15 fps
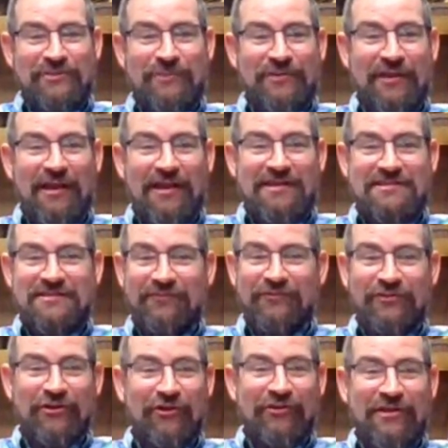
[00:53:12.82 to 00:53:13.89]
GPS. If
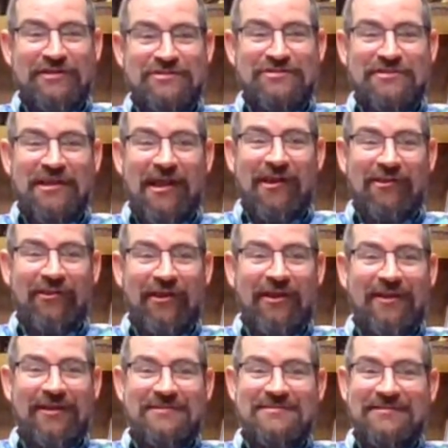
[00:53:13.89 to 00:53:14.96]
you don't get your
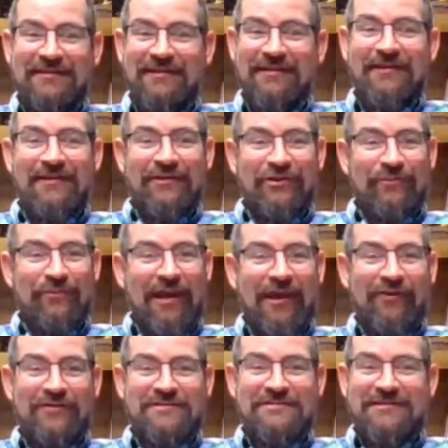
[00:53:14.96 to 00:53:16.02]
satellites, your
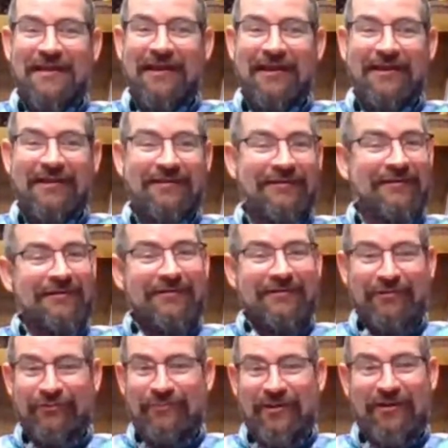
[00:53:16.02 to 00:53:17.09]
batteries die.
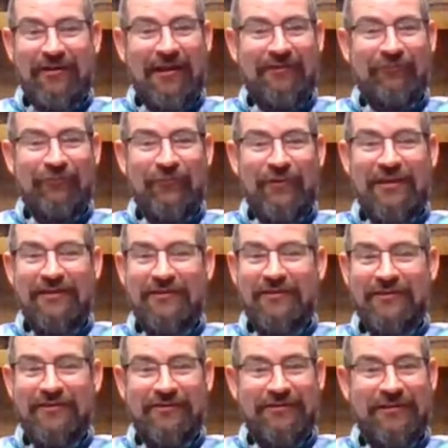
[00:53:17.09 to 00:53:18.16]
You better have a way
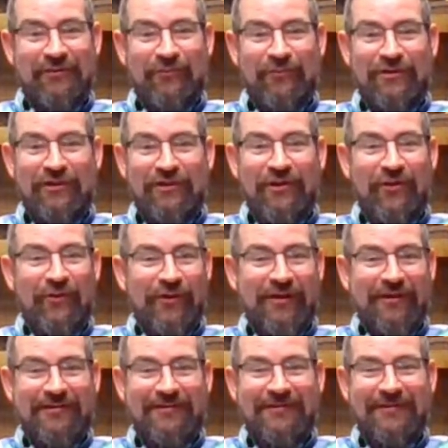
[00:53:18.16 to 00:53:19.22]
to get where you're going.